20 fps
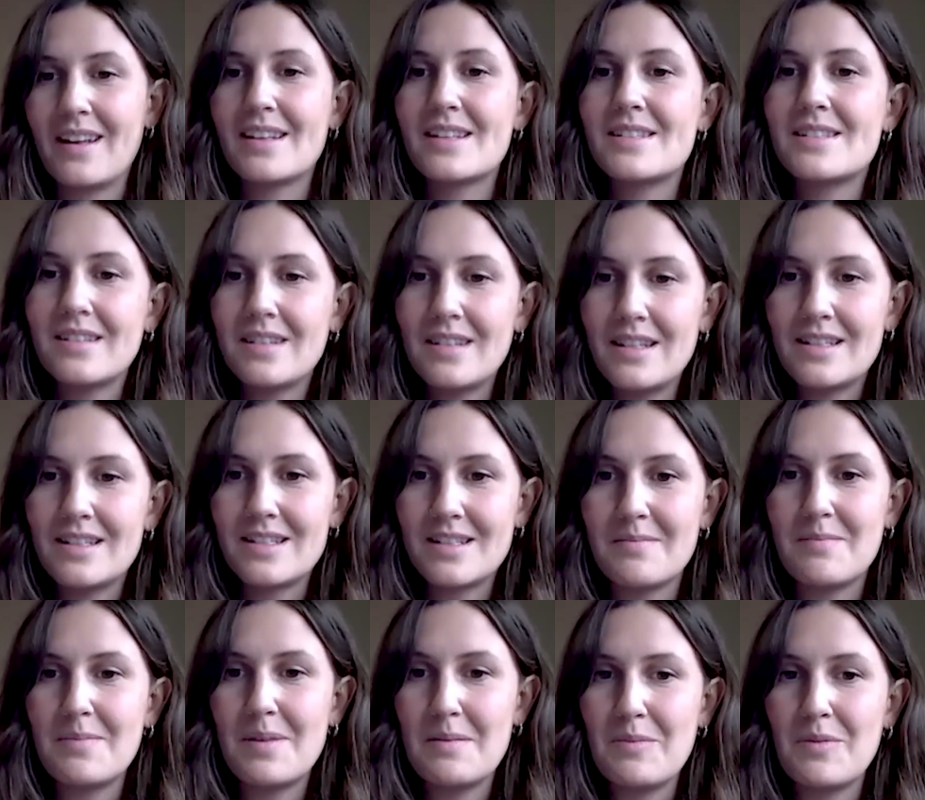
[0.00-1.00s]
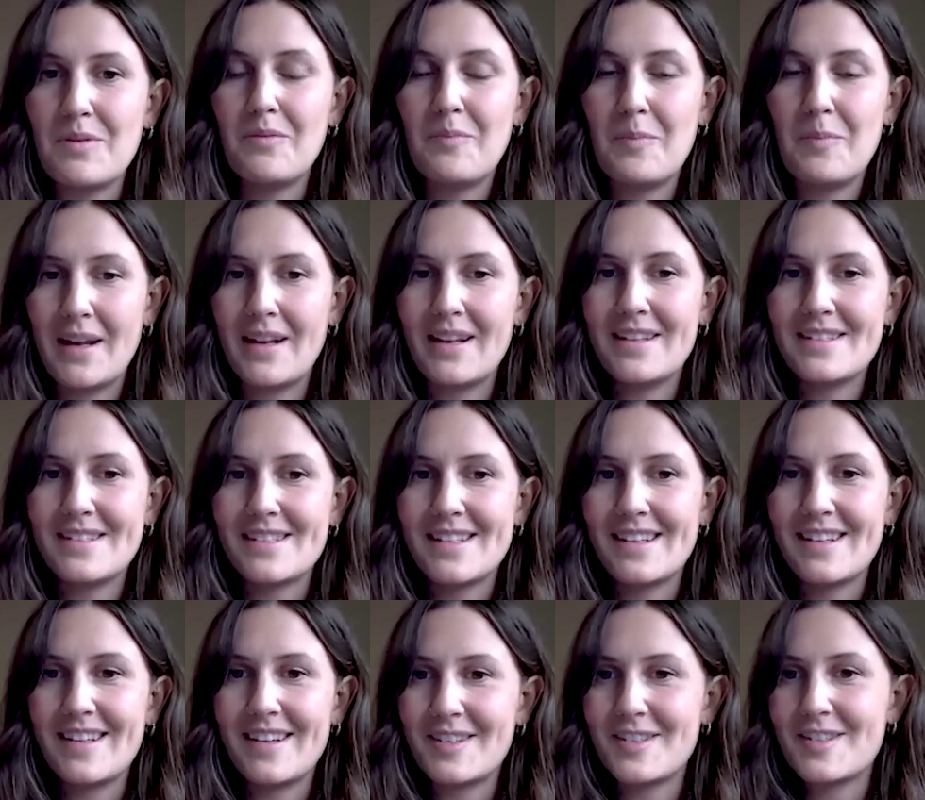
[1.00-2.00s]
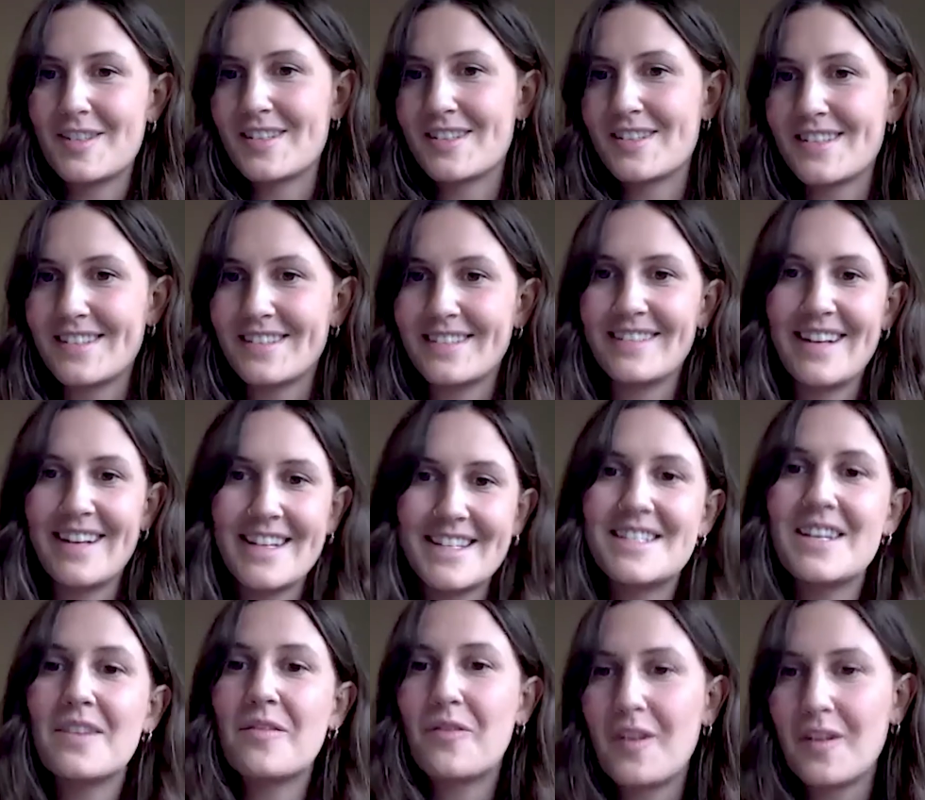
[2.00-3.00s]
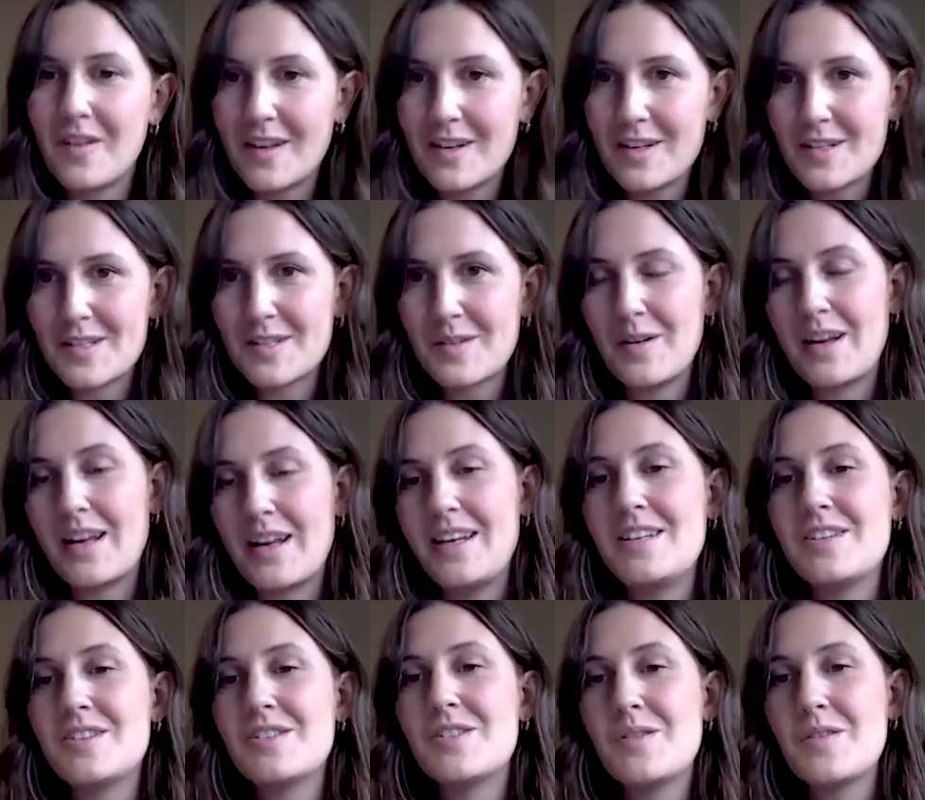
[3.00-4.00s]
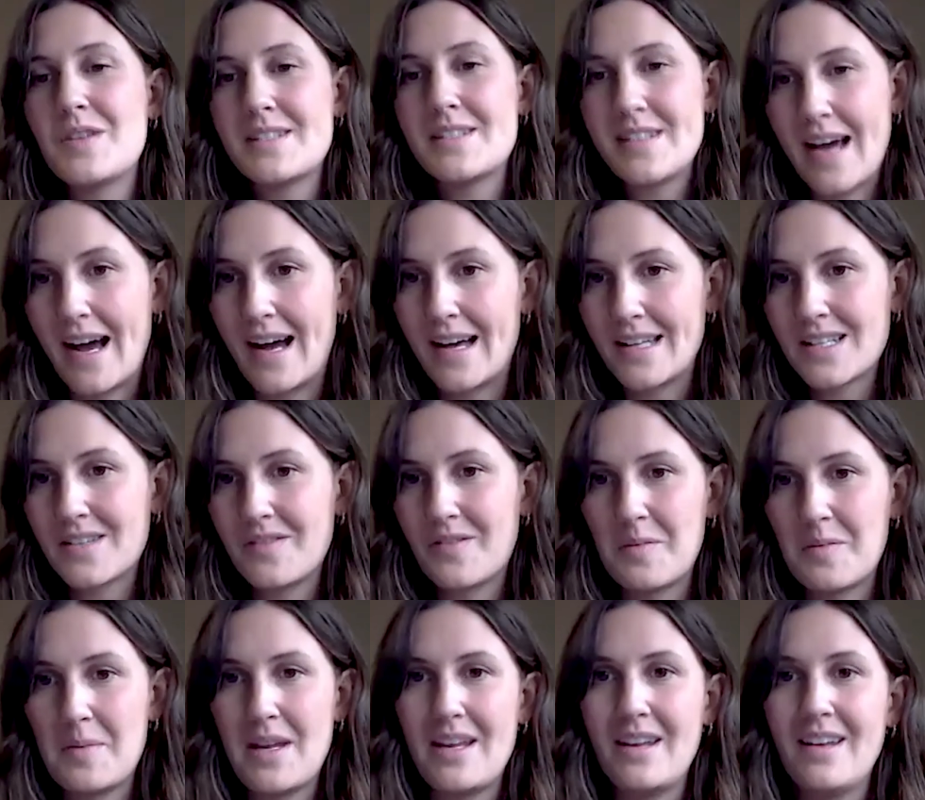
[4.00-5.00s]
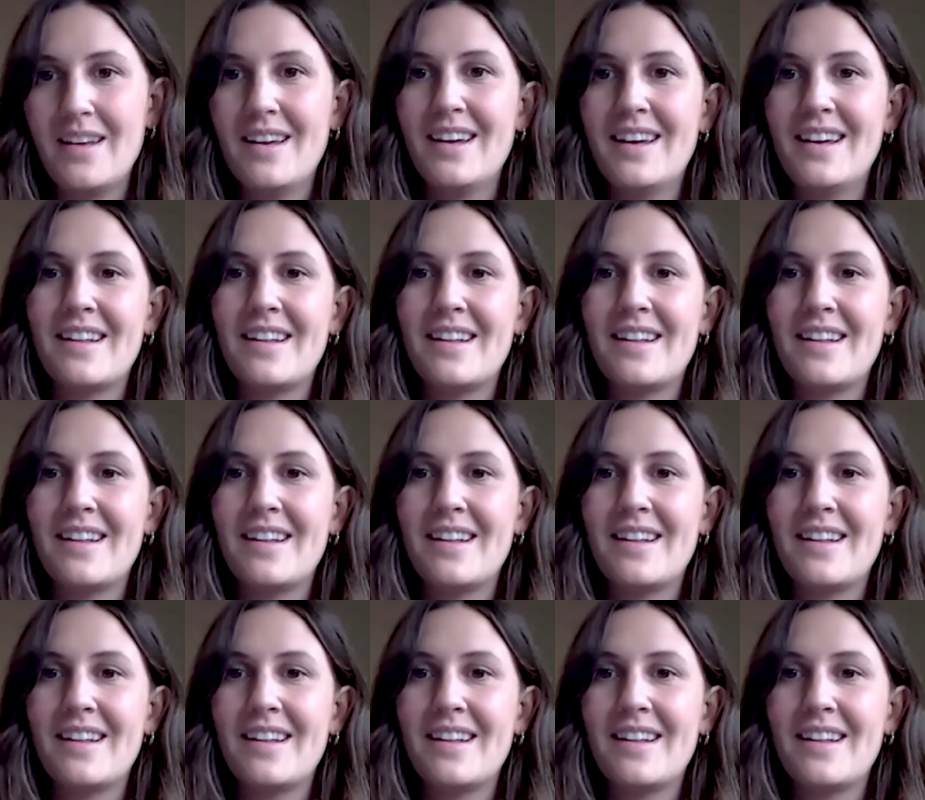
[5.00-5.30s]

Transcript: Like it still needs to be moved, but it's there's just it's different than just it, going and do this task for me.